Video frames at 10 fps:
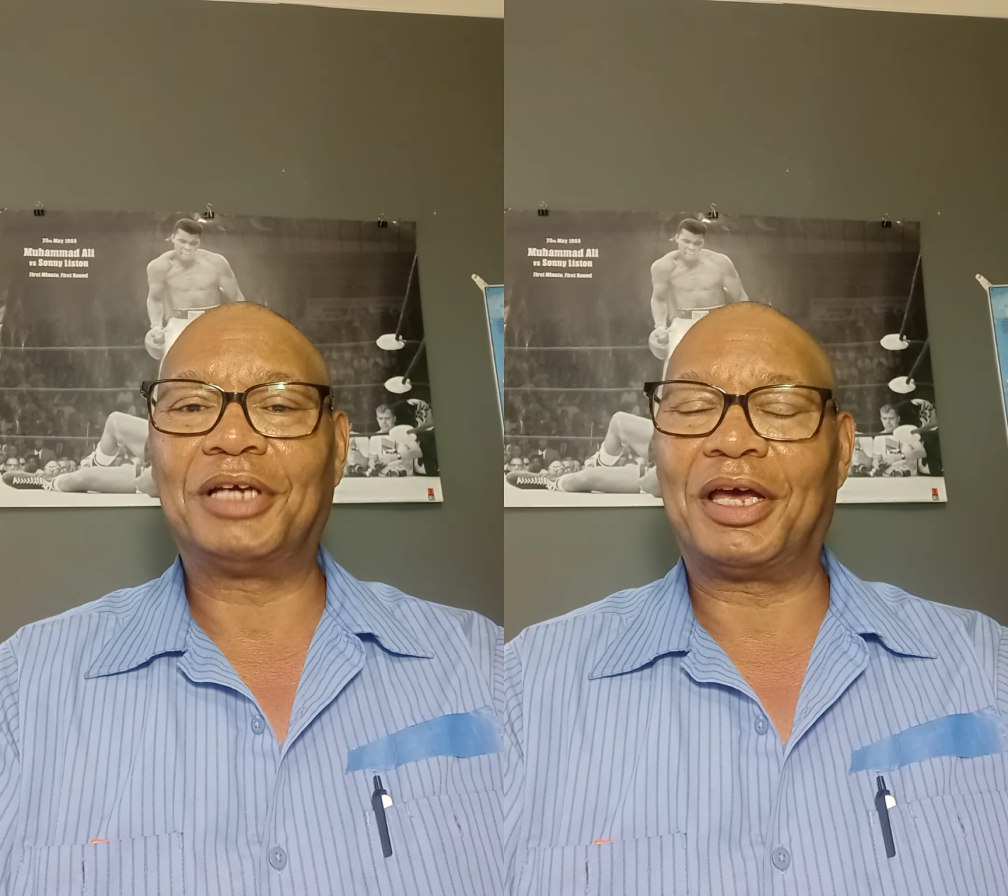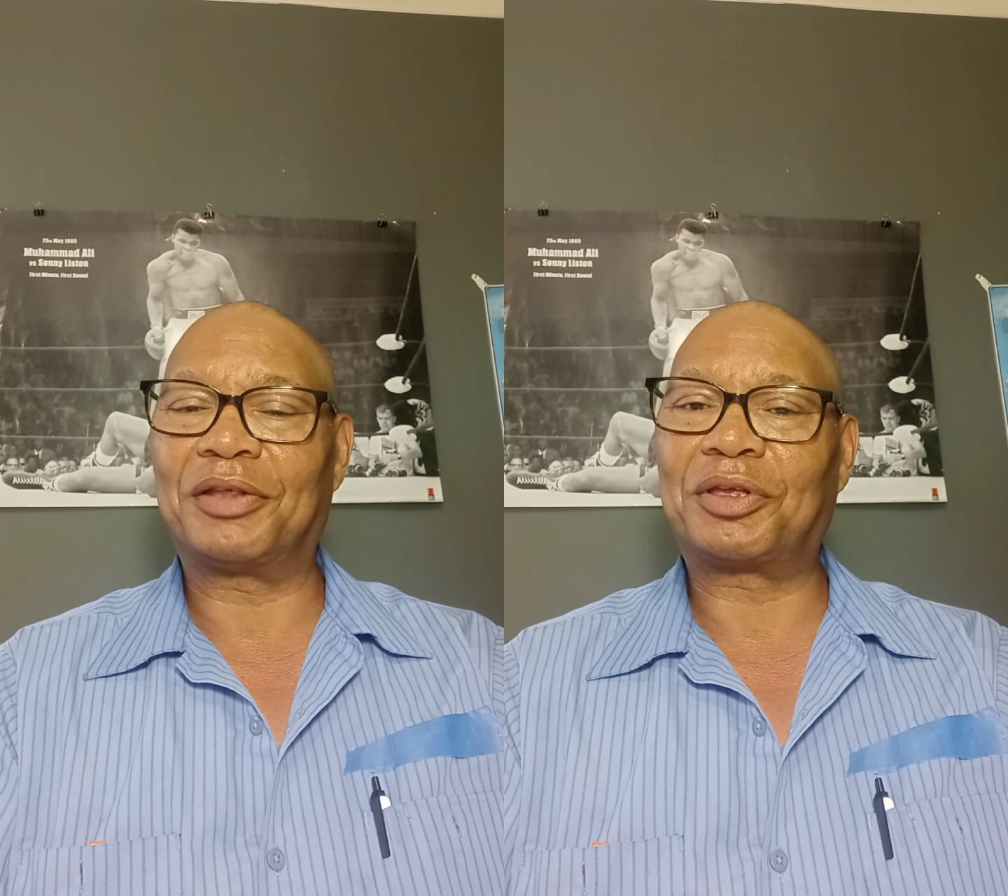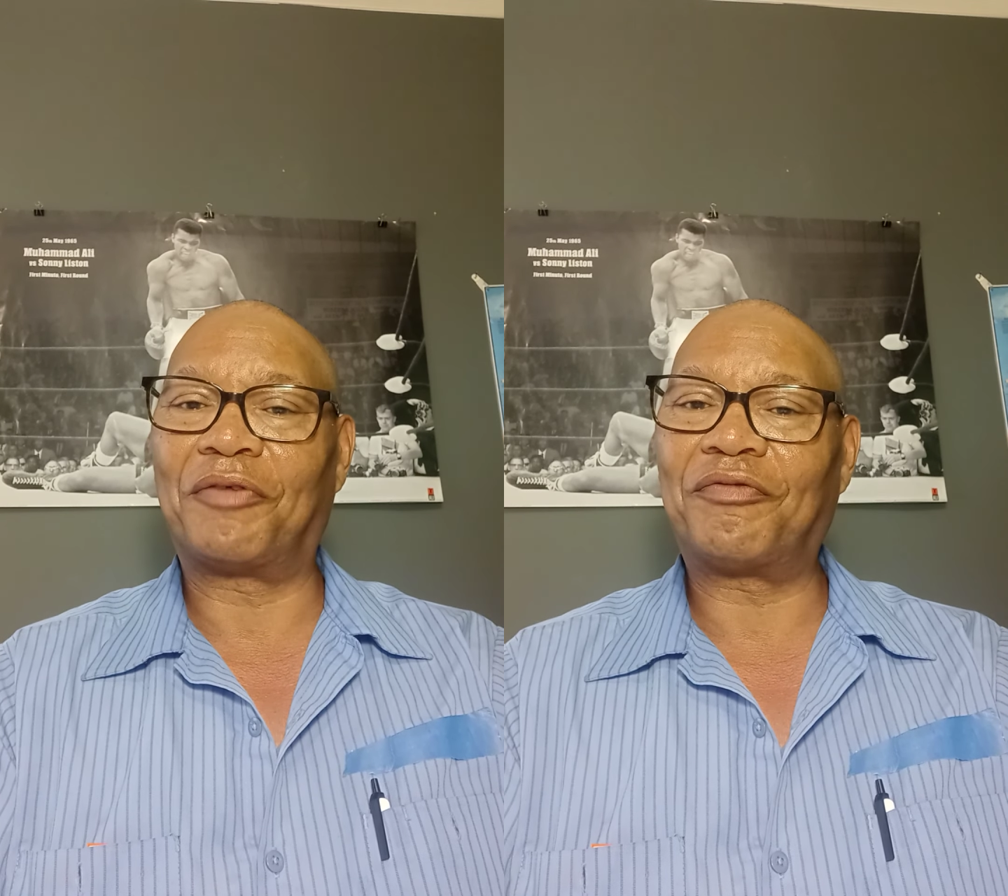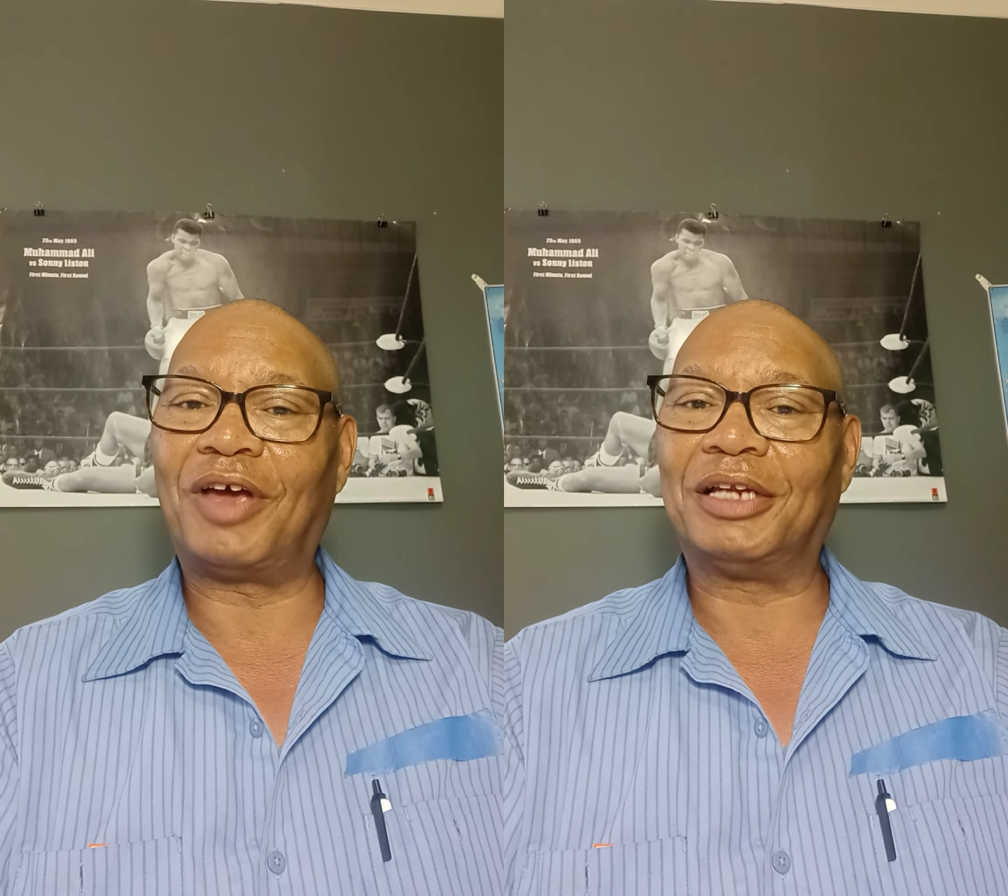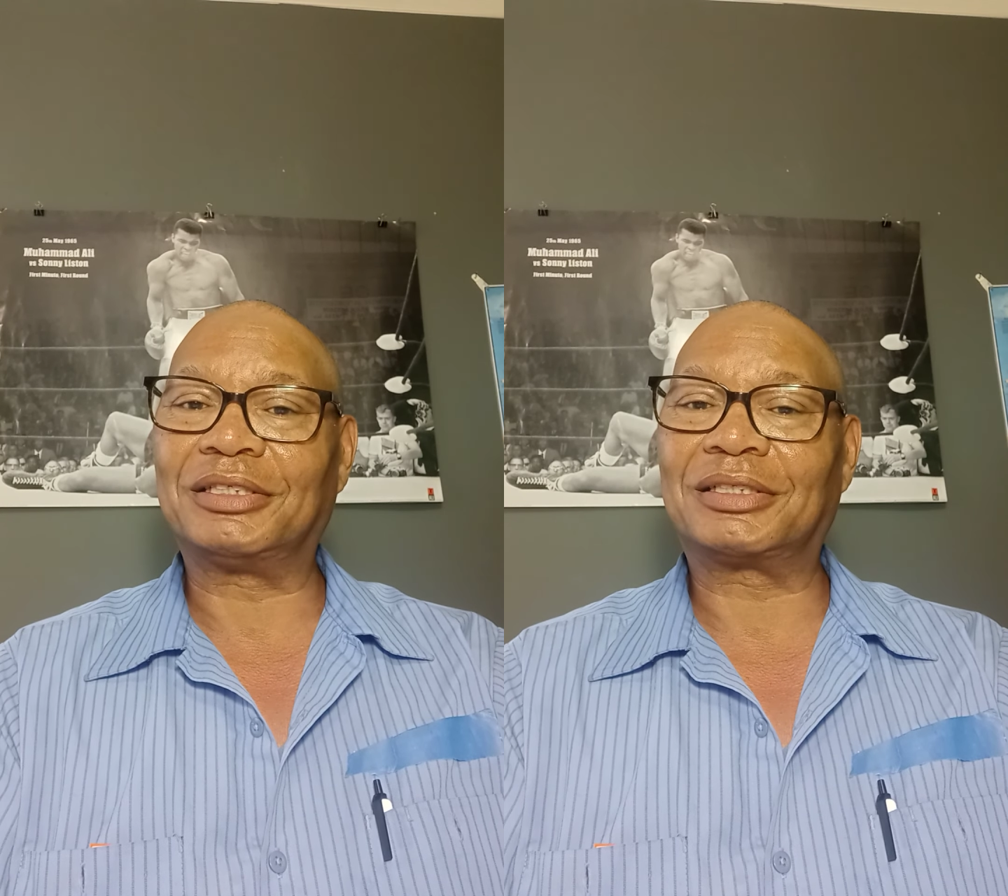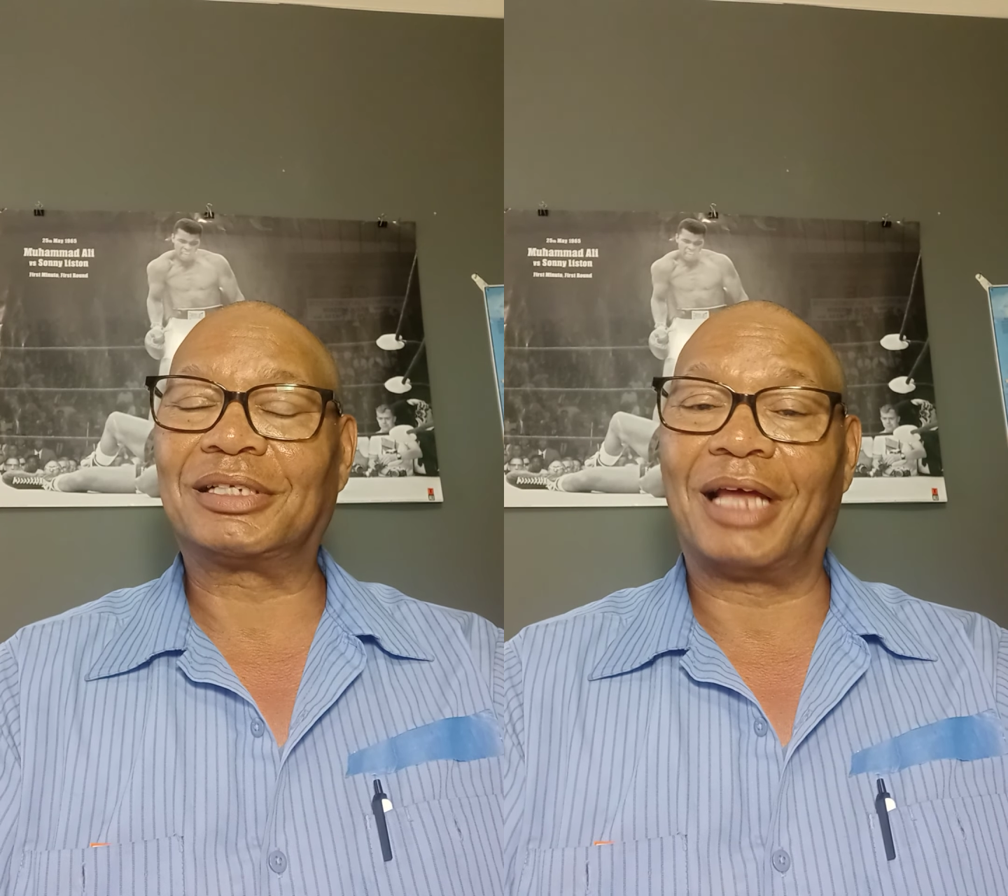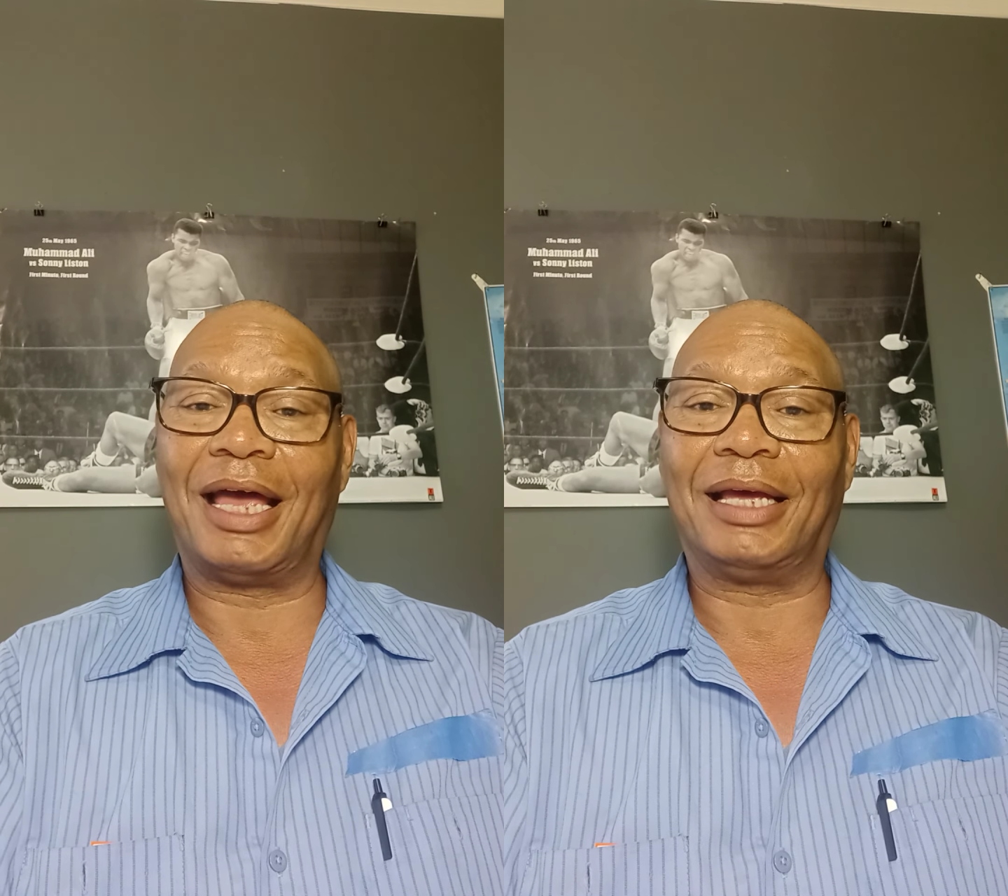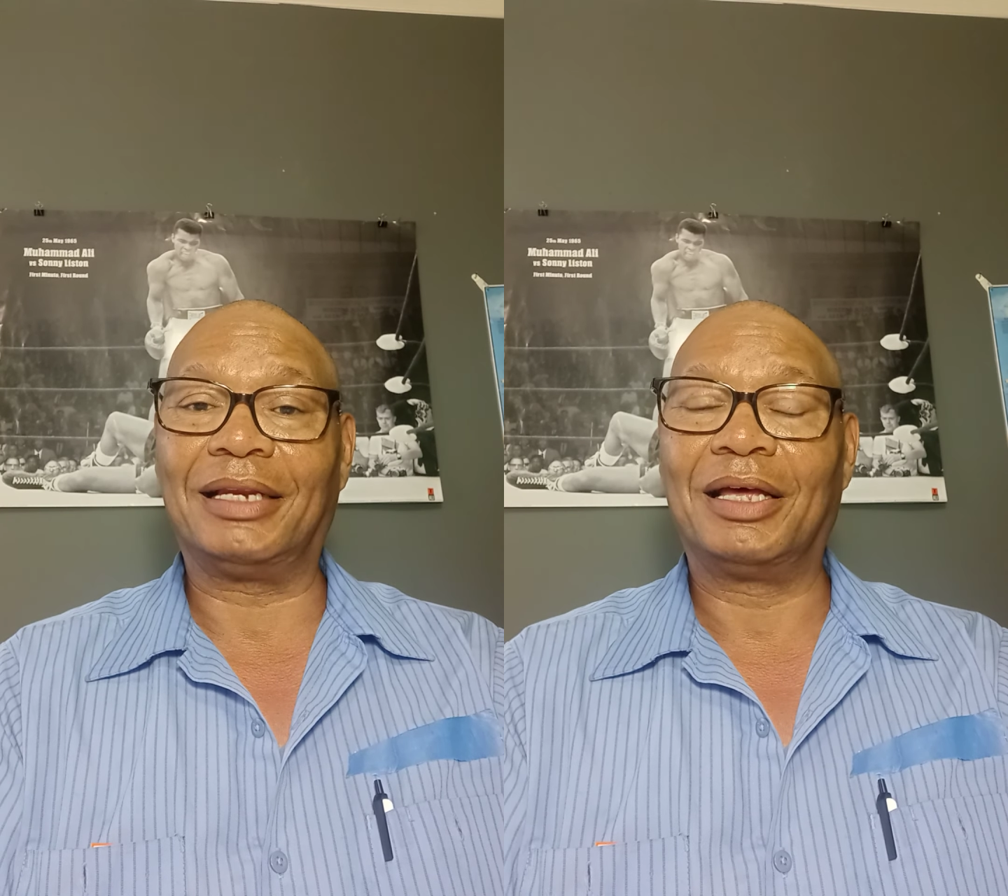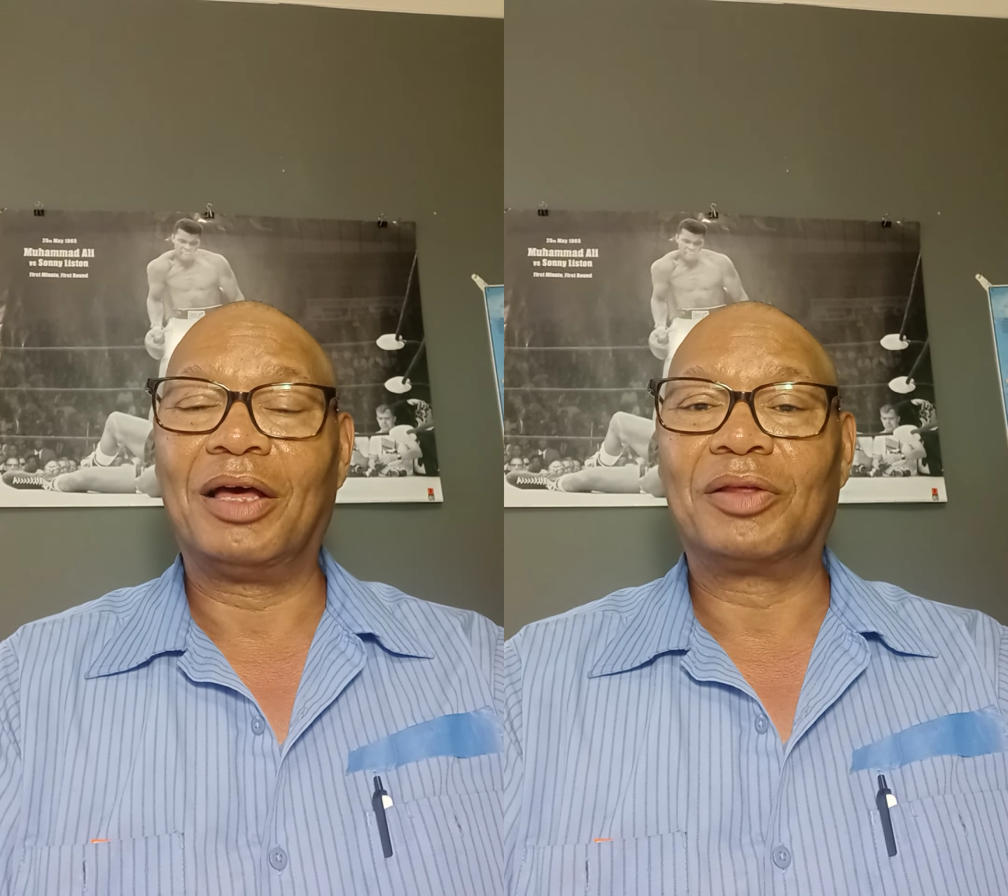tends to finish late.